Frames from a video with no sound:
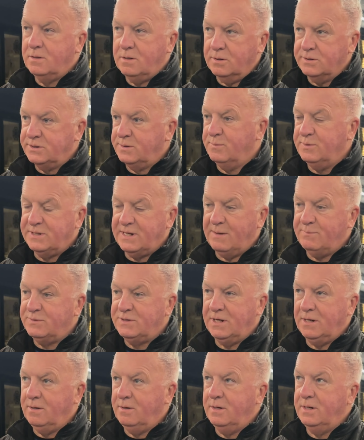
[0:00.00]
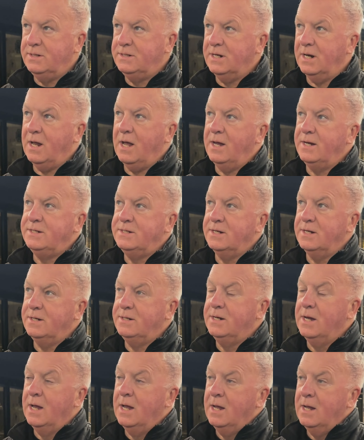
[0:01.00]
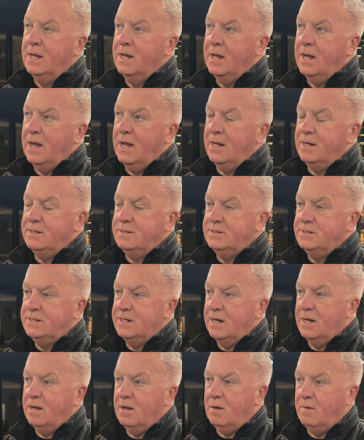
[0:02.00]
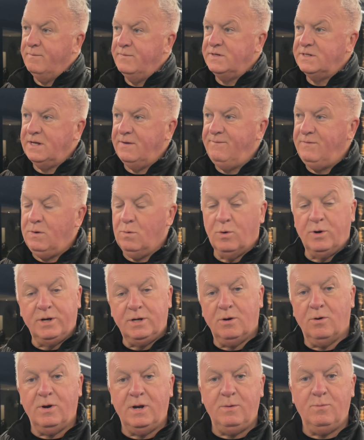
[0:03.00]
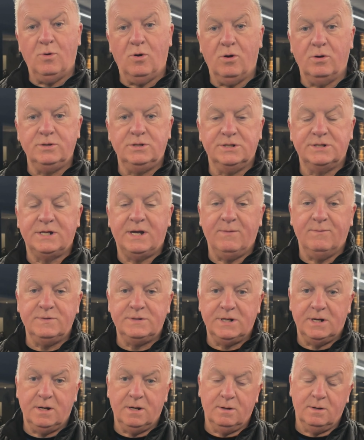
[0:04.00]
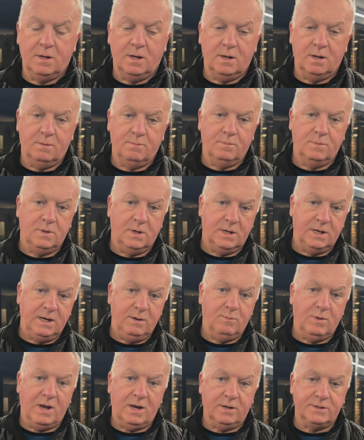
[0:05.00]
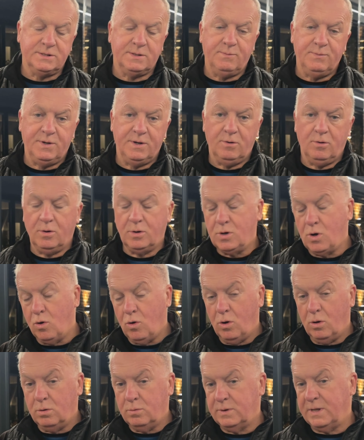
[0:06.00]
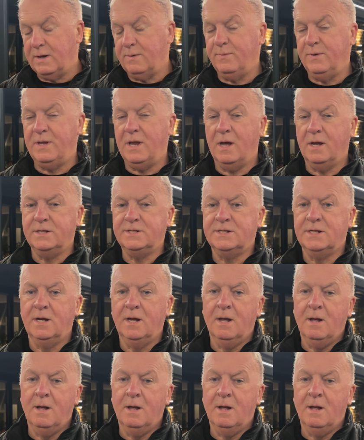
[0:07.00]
Customers absolutely delighted. And obviously, if you want to know any more, just give us an email or something, or a call. That'd be nice.